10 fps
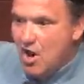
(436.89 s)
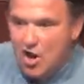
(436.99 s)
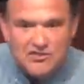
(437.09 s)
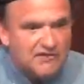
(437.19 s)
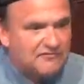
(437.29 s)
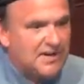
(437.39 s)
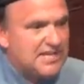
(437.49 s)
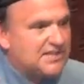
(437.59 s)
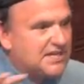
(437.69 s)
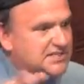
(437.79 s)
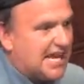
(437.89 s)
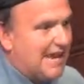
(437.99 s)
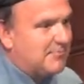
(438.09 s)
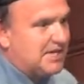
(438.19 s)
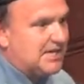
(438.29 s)
Are there funny things
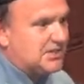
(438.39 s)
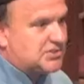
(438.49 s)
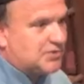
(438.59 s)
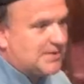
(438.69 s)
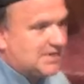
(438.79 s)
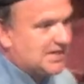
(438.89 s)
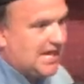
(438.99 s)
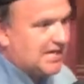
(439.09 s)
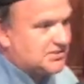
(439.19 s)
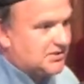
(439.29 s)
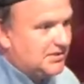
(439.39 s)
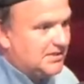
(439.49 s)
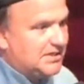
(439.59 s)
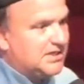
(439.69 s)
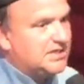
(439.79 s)
happen in the treatment of cancer?
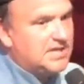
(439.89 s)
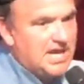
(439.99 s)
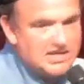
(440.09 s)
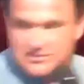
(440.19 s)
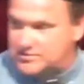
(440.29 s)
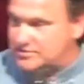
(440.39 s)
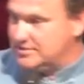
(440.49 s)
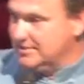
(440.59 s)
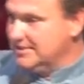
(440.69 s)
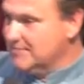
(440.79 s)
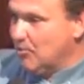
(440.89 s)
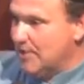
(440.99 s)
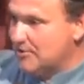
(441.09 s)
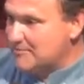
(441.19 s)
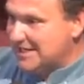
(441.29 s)
Yes. Boy,
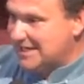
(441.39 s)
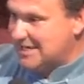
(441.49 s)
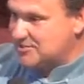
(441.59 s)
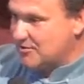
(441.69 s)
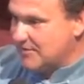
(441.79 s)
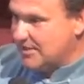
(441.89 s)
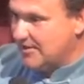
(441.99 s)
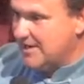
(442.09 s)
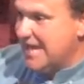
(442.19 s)
I heard a big yes over there.